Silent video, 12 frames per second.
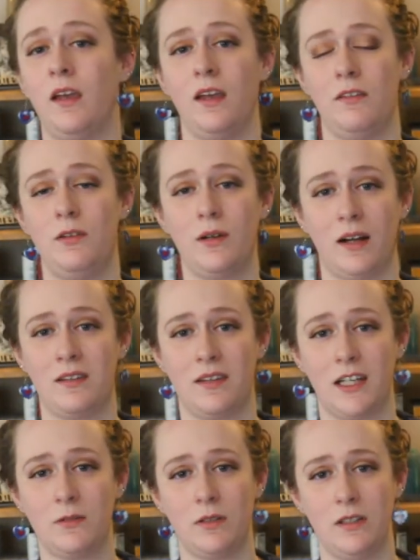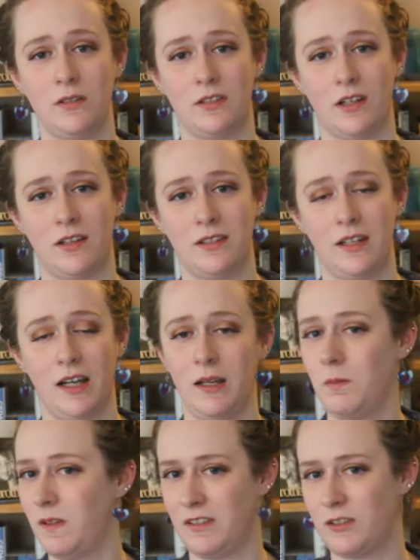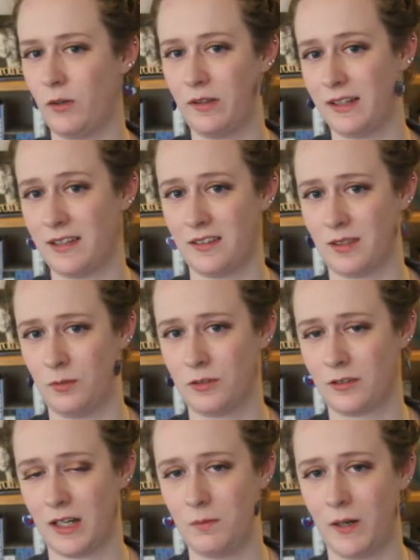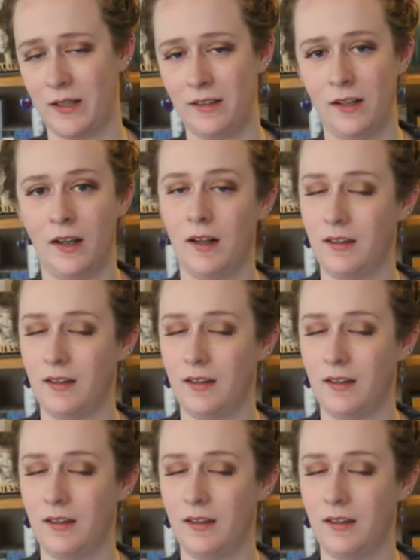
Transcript: If you guys liked what you saw today, please go click that subscribe button,